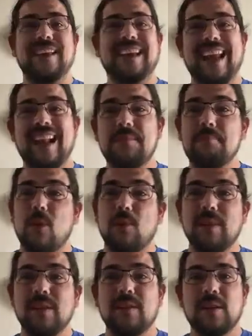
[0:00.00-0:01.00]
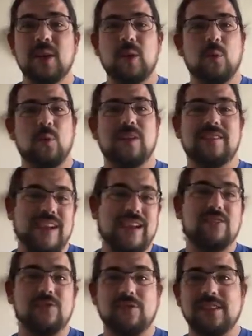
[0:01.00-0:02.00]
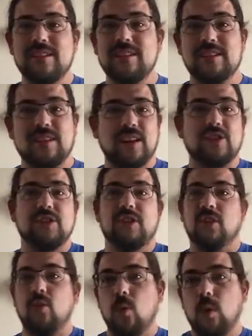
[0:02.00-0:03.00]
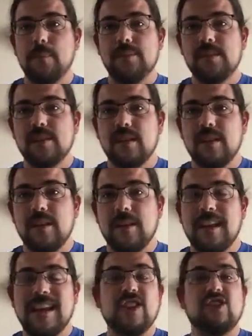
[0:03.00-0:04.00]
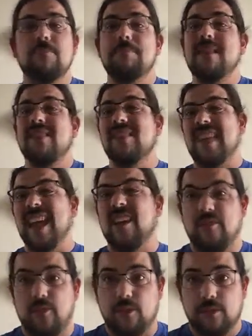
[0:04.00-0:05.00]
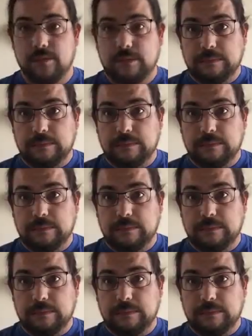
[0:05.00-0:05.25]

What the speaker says: like any moment where Daniel isn't touching a corpse, he should be thankful.